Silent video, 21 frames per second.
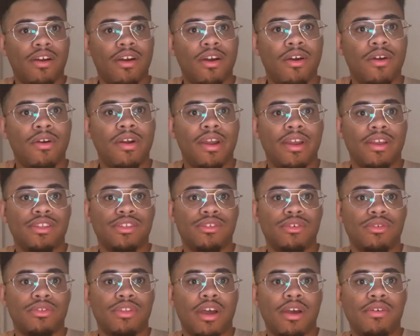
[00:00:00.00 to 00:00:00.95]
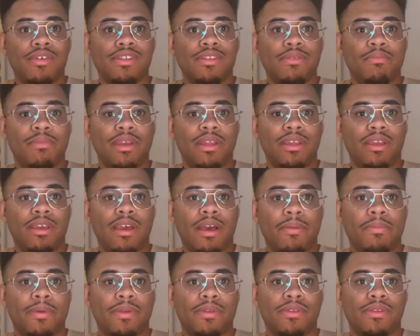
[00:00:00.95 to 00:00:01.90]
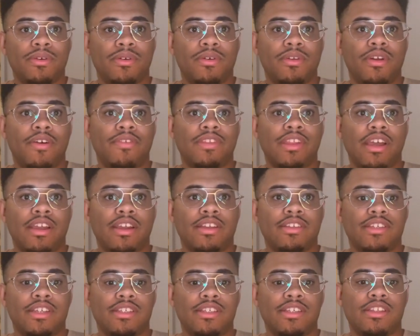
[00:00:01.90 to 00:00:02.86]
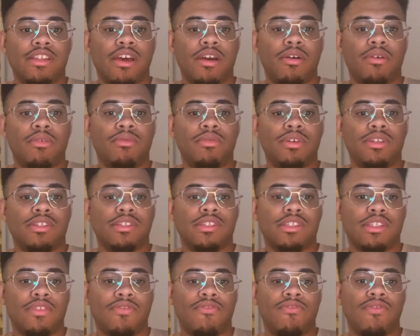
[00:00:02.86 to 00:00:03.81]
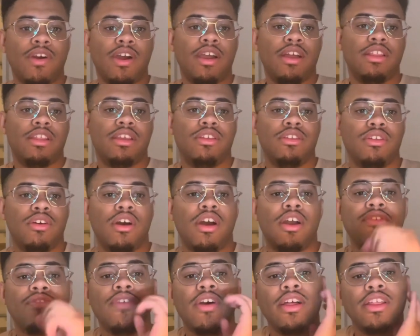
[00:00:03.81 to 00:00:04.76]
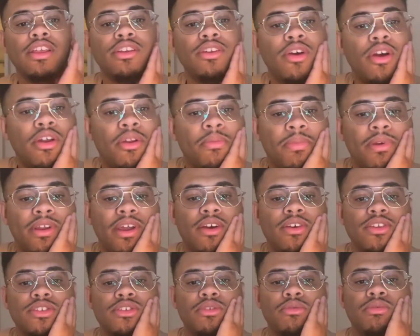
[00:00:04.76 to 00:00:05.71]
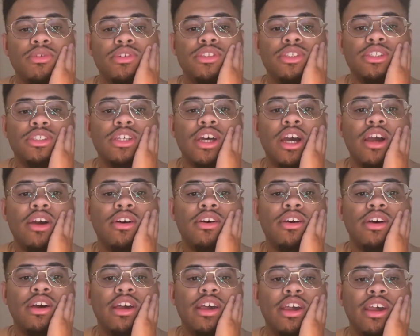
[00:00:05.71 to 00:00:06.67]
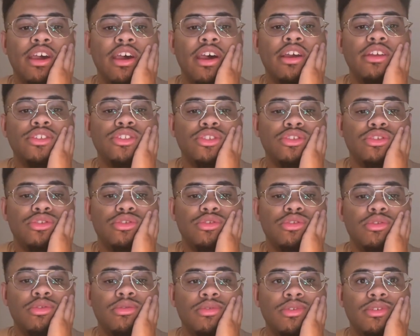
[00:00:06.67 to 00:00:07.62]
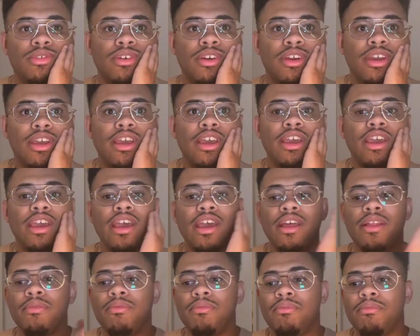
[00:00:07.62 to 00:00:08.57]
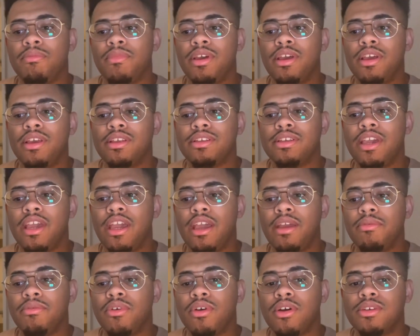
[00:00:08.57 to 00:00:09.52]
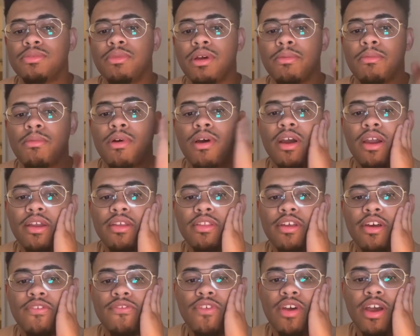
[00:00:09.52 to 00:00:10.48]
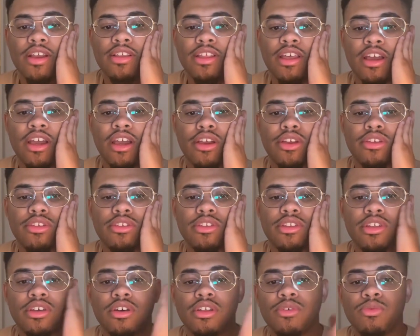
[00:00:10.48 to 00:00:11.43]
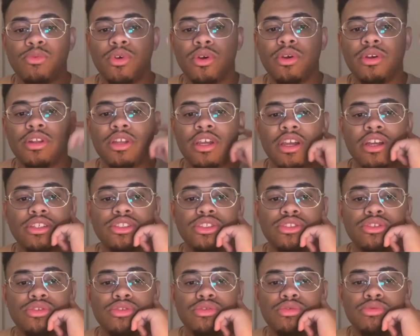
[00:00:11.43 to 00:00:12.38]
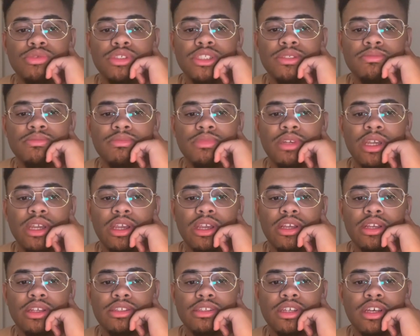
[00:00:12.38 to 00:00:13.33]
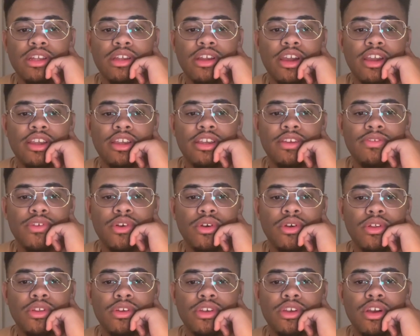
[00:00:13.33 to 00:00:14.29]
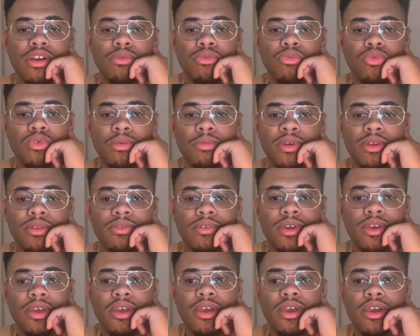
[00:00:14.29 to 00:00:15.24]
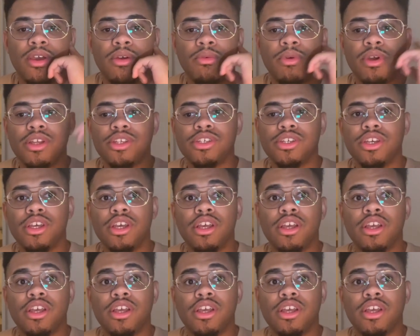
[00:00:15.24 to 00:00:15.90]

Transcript: Alright, so that was the mini episode of Lackadaisy that was I finally know how to pronounce it, which is titled Ingenue. And it came across my mind the fact that the word Ingenue was means a naive girl, a young woman, which